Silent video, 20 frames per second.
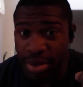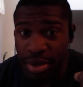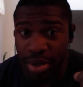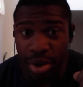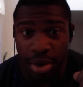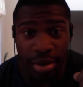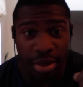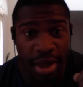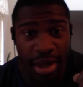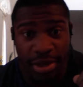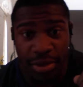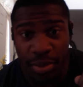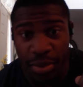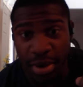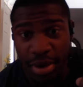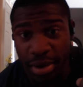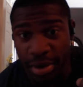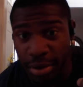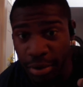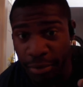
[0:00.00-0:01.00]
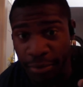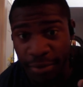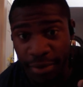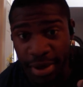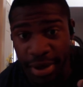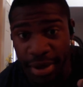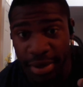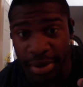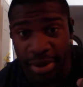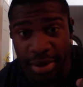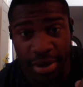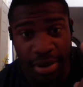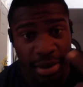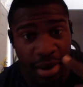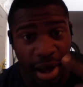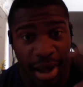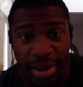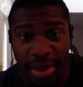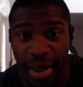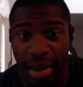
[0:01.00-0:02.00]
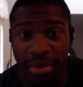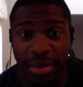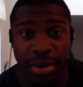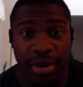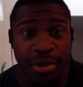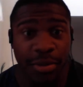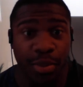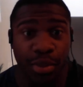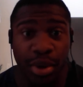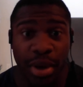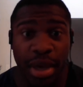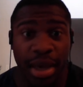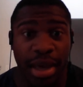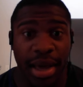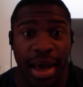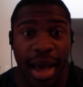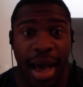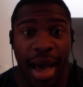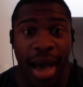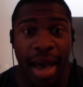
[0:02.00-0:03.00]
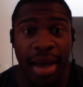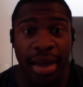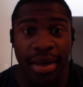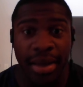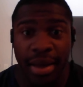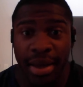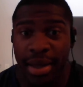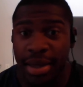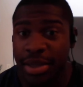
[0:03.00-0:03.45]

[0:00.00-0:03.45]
that's when Luffy knocked out the Spring guy.